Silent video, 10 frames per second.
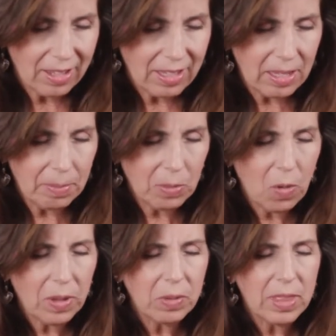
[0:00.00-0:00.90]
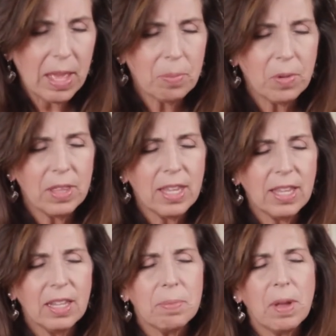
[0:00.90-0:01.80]
Keep going with that
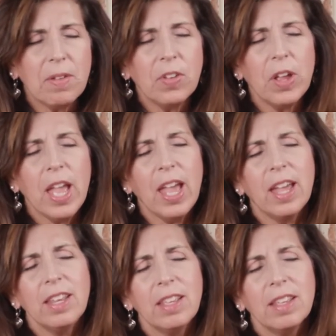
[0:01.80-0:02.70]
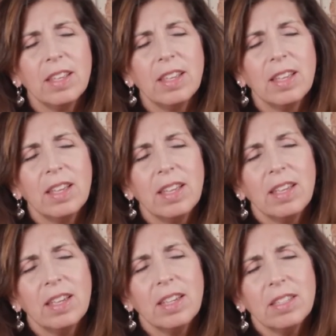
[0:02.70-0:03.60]
breathing, and above your head
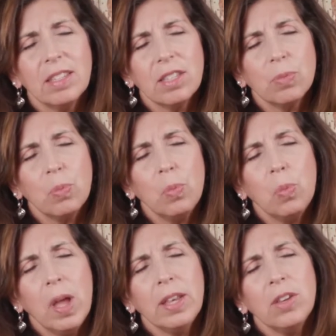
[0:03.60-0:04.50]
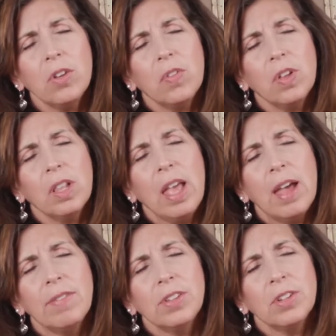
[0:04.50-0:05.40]
is this wonderful
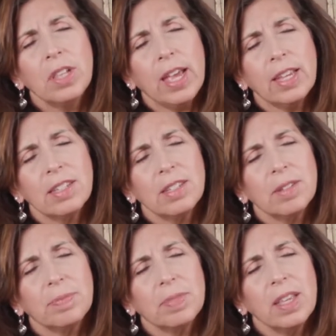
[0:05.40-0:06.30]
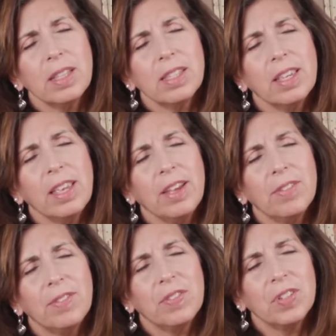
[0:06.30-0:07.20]
lavender light. It's a
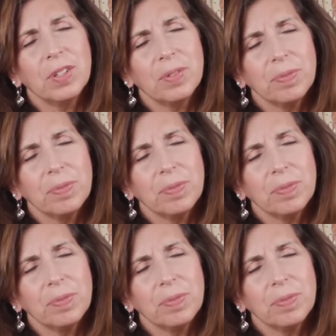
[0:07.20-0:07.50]
gift.